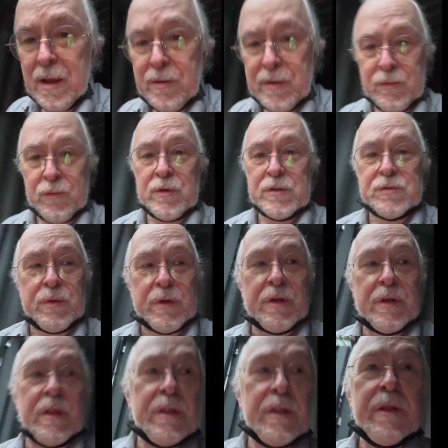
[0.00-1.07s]
of course, we're going
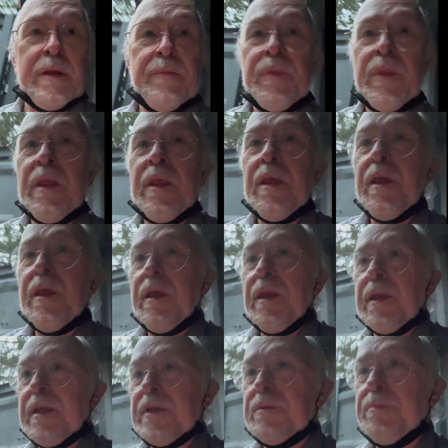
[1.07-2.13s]
to
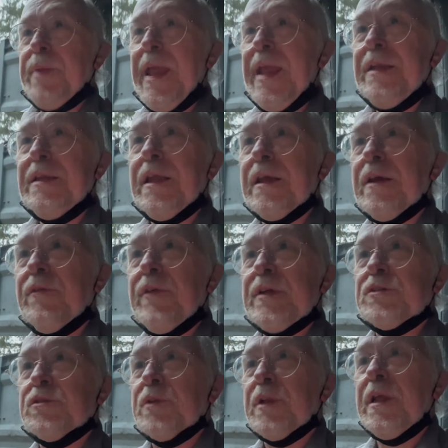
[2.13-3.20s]
get to painting
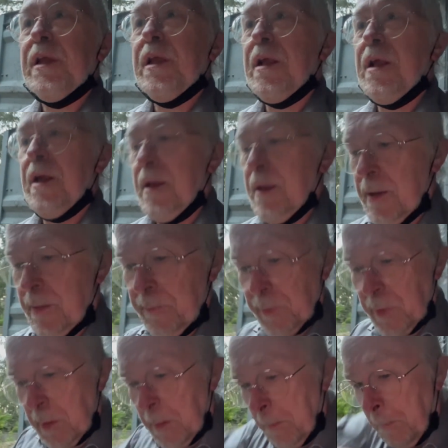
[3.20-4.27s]
eventually.
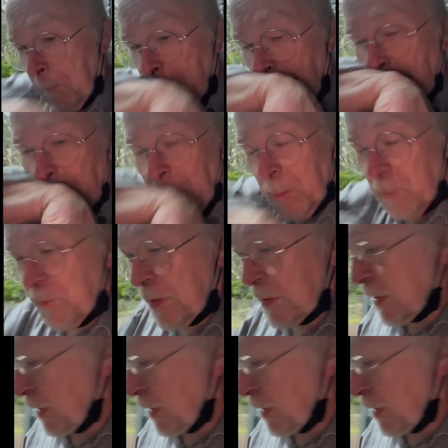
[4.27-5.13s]
I found out